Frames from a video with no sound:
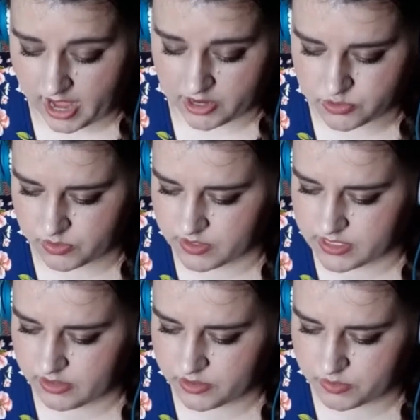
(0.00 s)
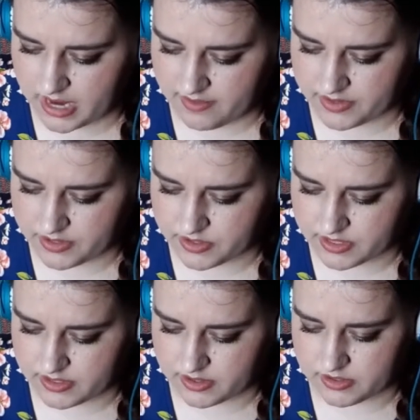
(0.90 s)
actual concealers would have, is there's
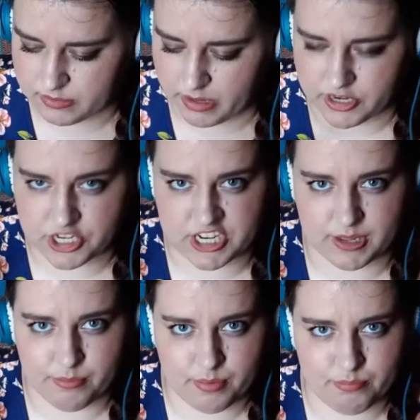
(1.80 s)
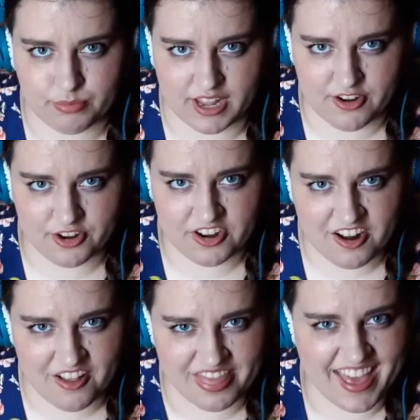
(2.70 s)
this little sponge tip blender
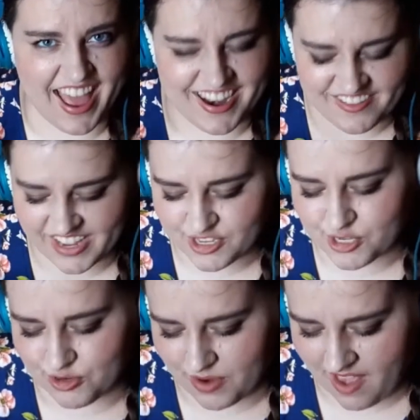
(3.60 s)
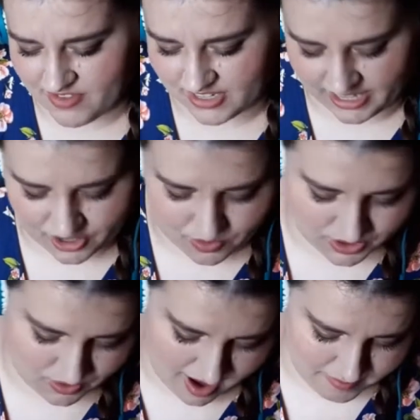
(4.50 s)
on the end of it, so you don't have to like go
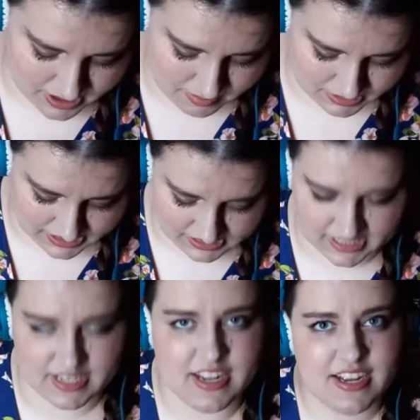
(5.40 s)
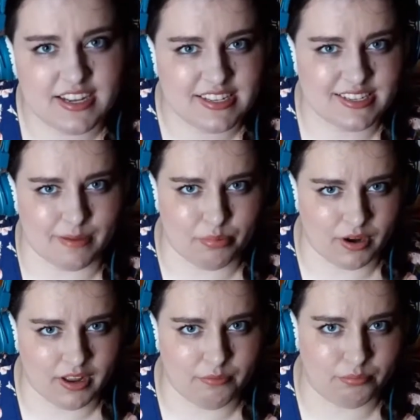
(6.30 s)
and grab a completely
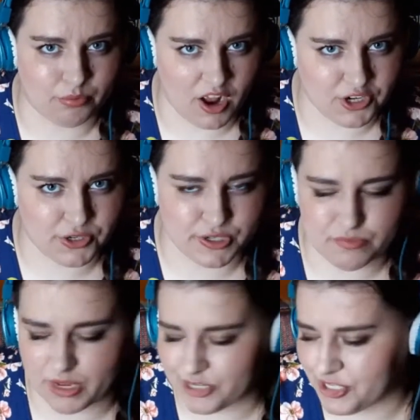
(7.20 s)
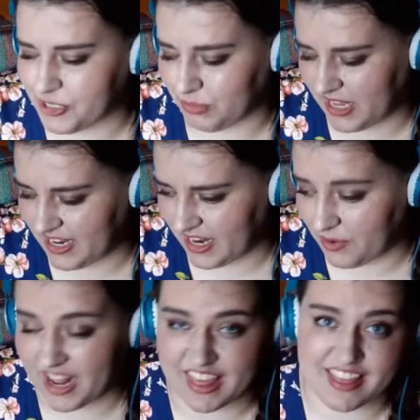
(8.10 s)
separate brush or sponge to blend it
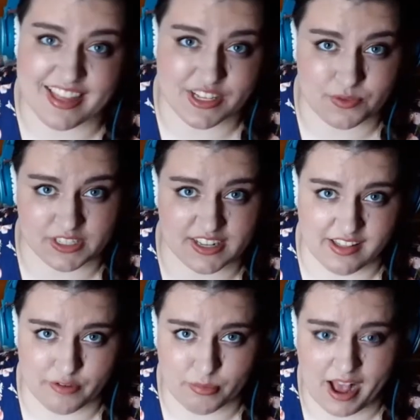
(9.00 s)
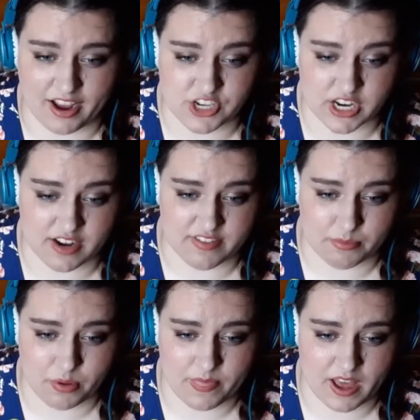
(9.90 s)
out. I think that's really clever packaging, and if they
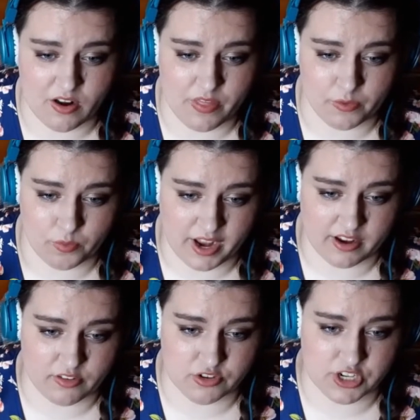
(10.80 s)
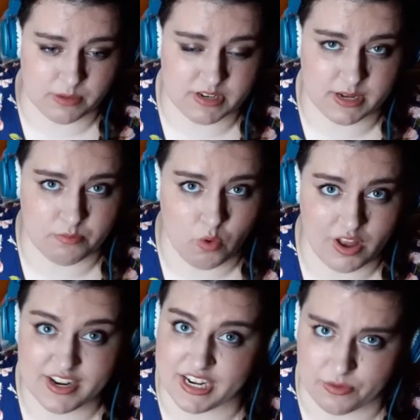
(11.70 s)
put that on the regular Shape Tape
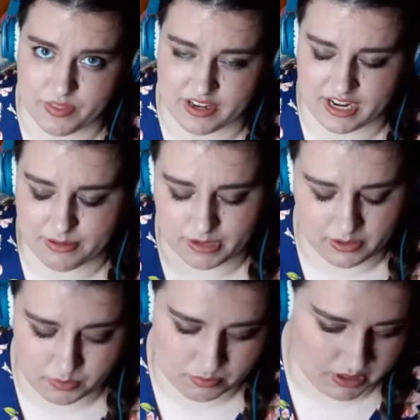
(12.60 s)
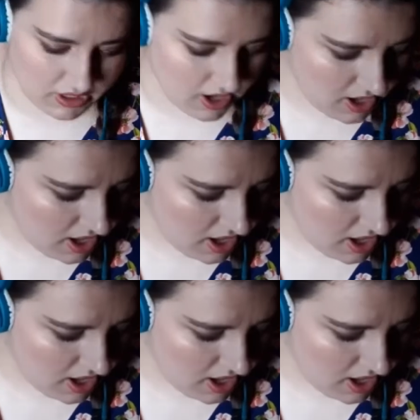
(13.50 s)
wand, I don't think anybody would be